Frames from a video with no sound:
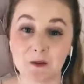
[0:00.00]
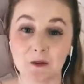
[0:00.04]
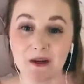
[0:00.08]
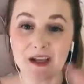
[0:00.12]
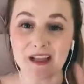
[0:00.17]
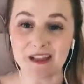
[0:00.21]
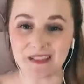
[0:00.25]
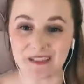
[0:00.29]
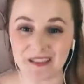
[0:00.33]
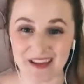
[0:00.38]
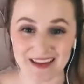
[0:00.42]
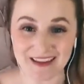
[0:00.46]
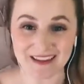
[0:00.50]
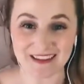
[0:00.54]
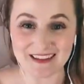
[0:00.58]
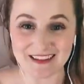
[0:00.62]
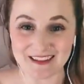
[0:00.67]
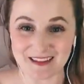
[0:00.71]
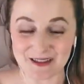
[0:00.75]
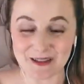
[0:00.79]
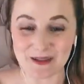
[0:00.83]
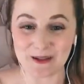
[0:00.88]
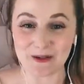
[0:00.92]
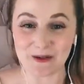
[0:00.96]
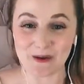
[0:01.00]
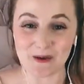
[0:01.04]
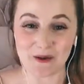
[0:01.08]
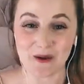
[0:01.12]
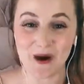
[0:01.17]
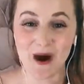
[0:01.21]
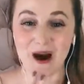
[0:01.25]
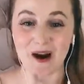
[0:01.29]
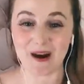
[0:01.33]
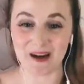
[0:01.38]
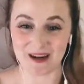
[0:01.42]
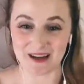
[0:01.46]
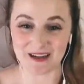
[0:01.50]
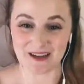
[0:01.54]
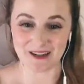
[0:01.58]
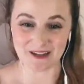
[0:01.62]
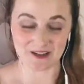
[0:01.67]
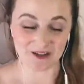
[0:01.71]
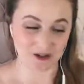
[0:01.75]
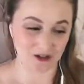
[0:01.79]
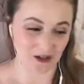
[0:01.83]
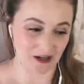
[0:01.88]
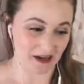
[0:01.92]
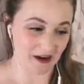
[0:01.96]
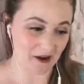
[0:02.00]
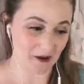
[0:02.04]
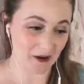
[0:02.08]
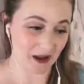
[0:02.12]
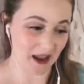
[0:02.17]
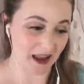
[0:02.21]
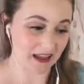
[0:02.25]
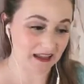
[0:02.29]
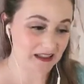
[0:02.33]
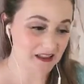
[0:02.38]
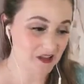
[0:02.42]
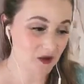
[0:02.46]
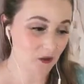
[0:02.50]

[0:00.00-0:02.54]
relates to our industry, okay?